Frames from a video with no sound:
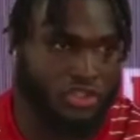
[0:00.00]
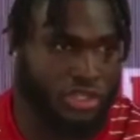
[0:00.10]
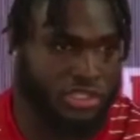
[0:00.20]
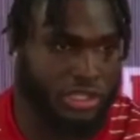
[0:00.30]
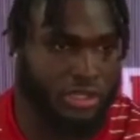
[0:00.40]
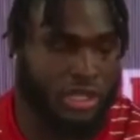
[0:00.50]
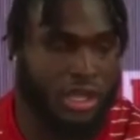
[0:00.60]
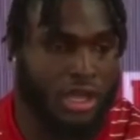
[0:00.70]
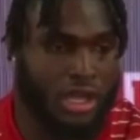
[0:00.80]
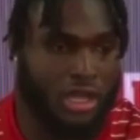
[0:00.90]
trust and
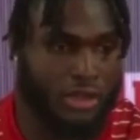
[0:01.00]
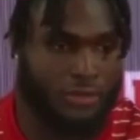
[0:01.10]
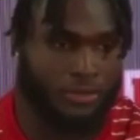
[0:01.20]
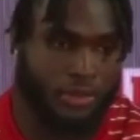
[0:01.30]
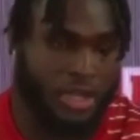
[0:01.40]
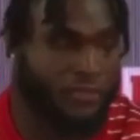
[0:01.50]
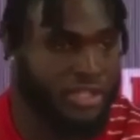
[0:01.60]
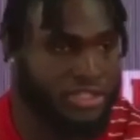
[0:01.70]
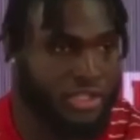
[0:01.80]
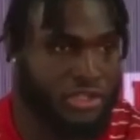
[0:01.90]
the
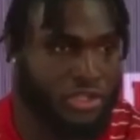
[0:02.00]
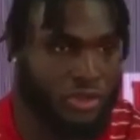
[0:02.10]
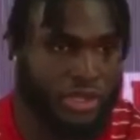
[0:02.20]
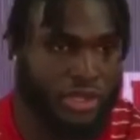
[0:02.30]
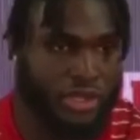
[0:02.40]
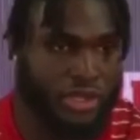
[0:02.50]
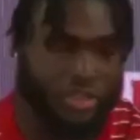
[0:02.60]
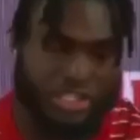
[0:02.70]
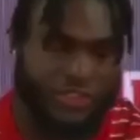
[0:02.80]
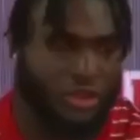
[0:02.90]
confidence in you to do it. And you just
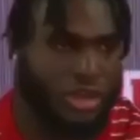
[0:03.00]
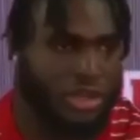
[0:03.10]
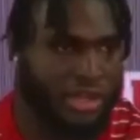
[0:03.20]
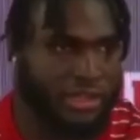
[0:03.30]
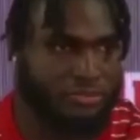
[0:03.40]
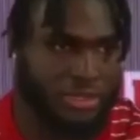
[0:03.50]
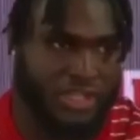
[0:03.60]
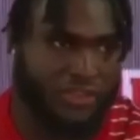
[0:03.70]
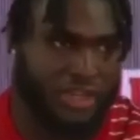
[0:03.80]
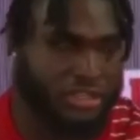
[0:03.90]
have to go out there and
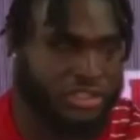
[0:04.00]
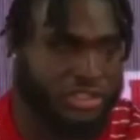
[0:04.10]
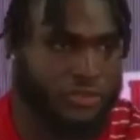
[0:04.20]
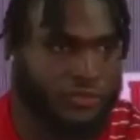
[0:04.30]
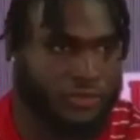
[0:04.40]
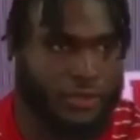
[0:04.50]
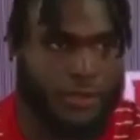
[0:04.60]
believe it in yourself.